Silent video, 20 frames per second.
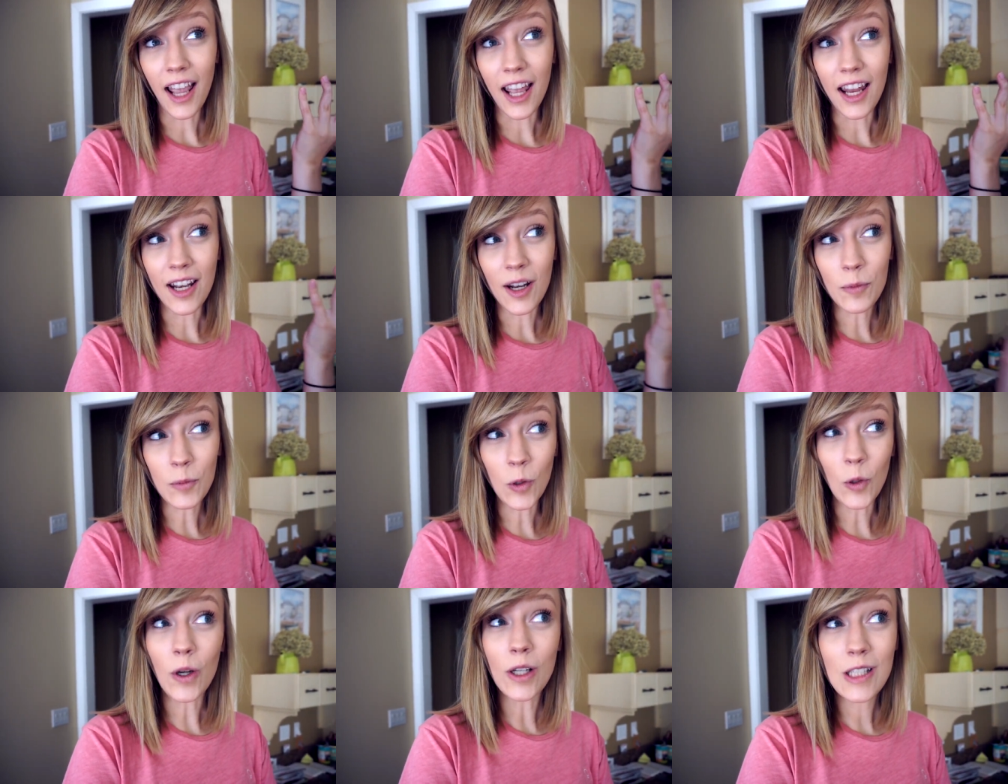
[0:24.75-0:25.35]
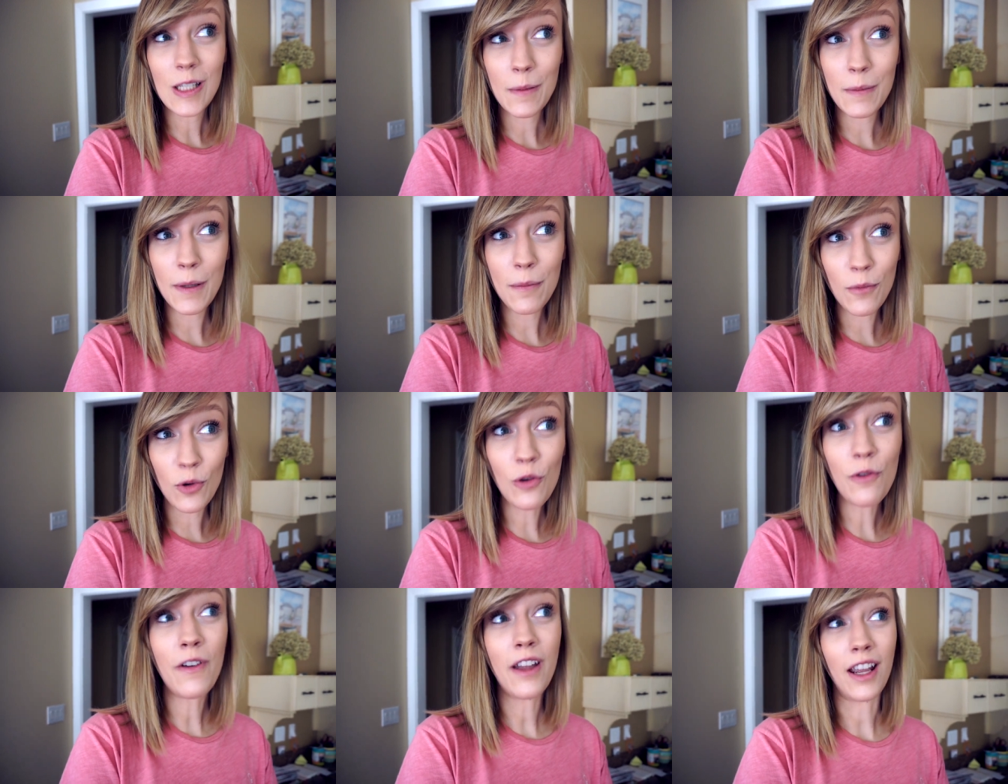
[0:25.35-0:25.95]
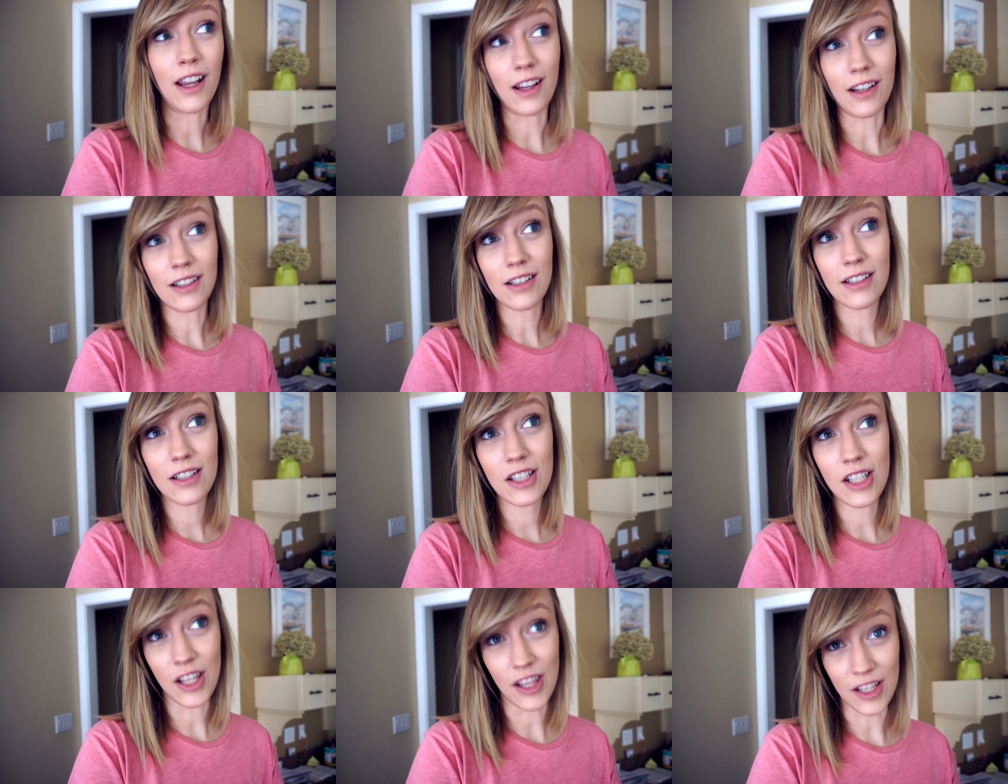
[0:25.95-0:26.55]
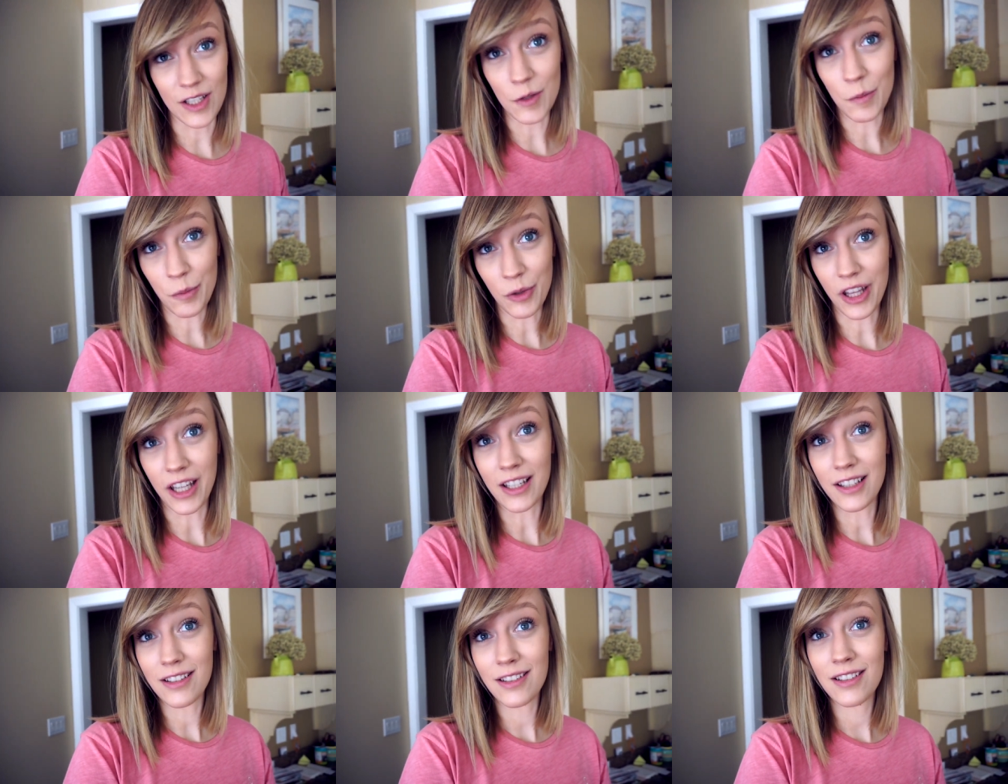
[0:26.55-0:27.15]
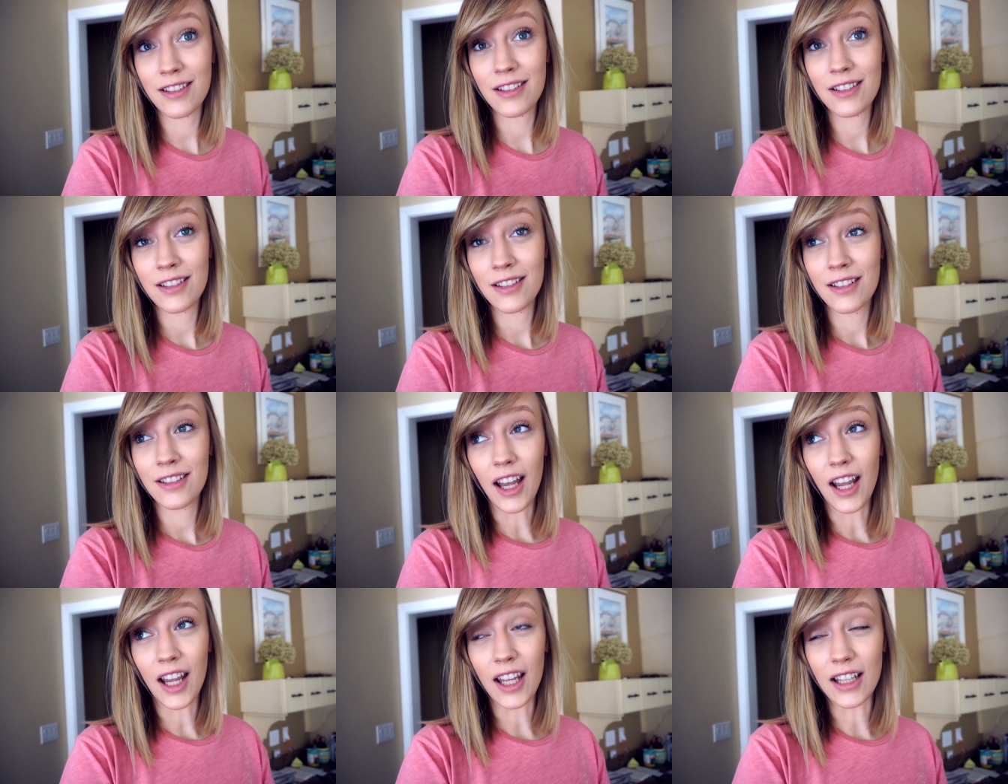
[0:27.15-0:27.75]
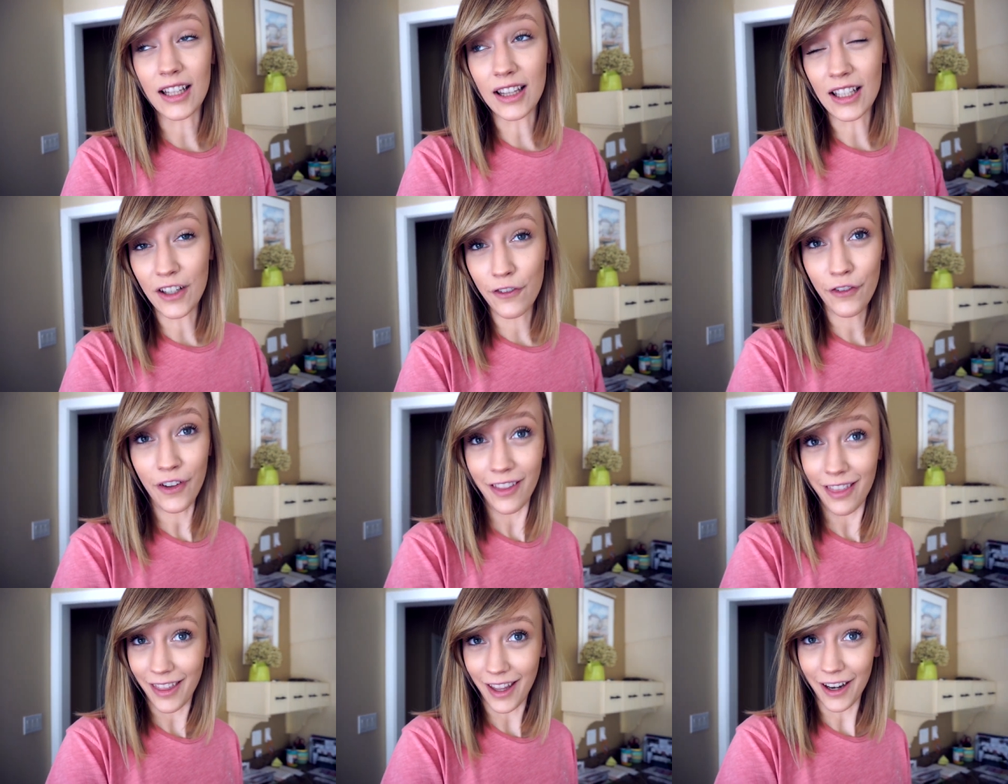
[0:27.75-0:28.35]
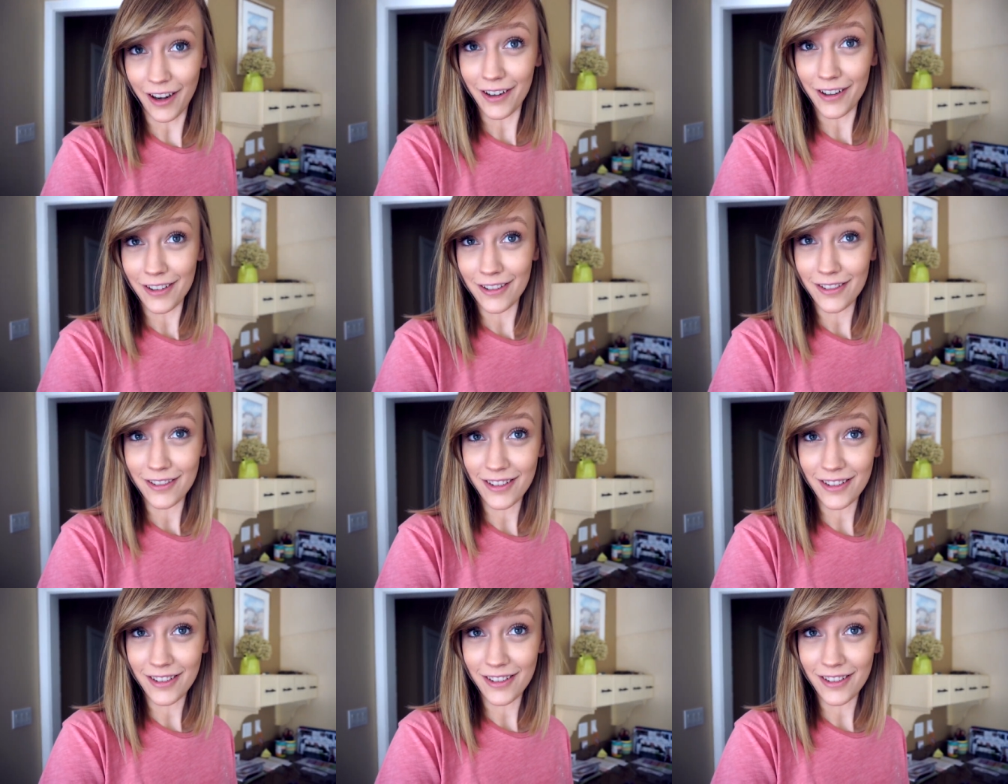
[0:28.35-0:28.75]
and I'm going to be moving to this place and living there.